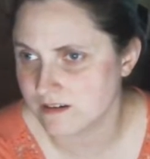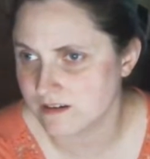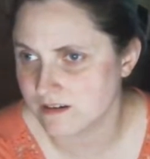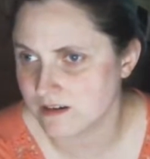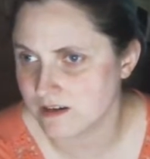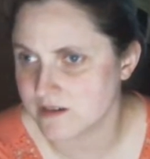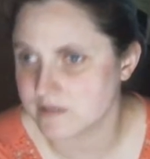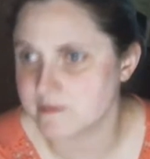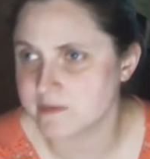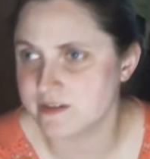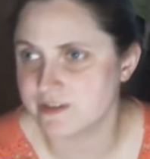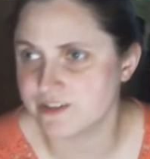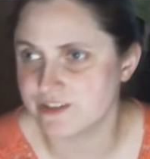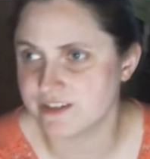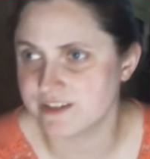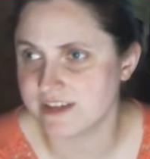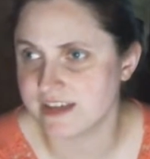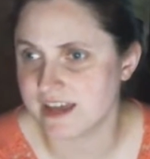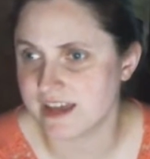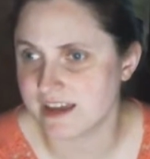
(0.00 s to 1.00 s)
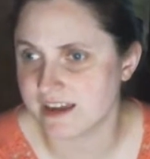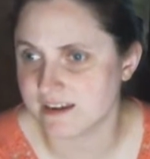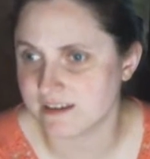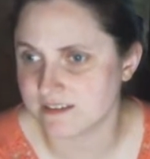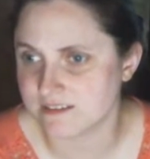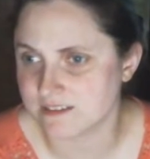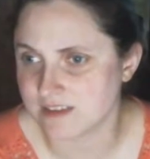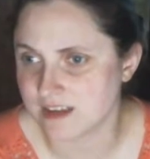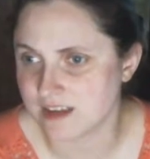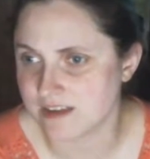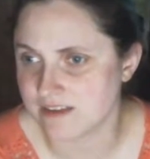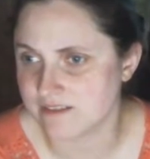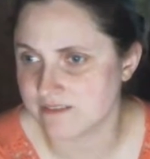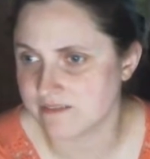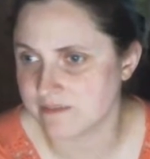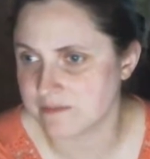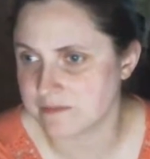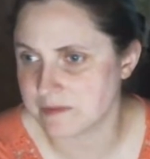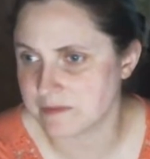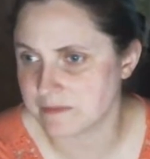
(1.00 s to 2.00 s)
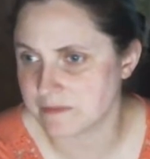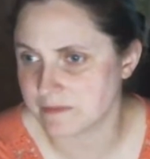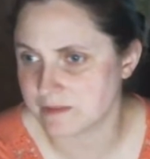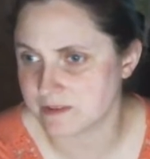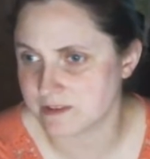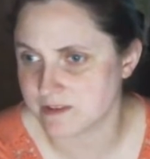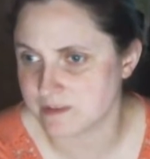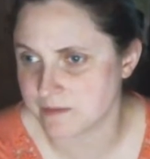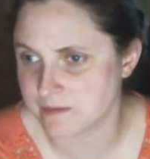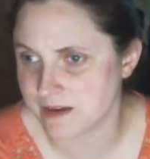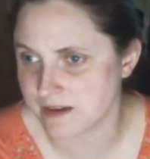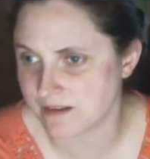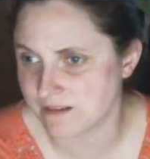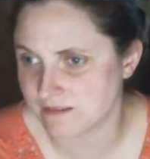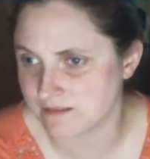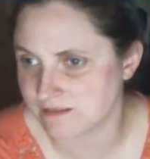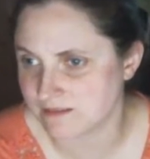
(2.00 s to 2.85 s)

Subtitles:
RPG tags. I don't remember what they're about.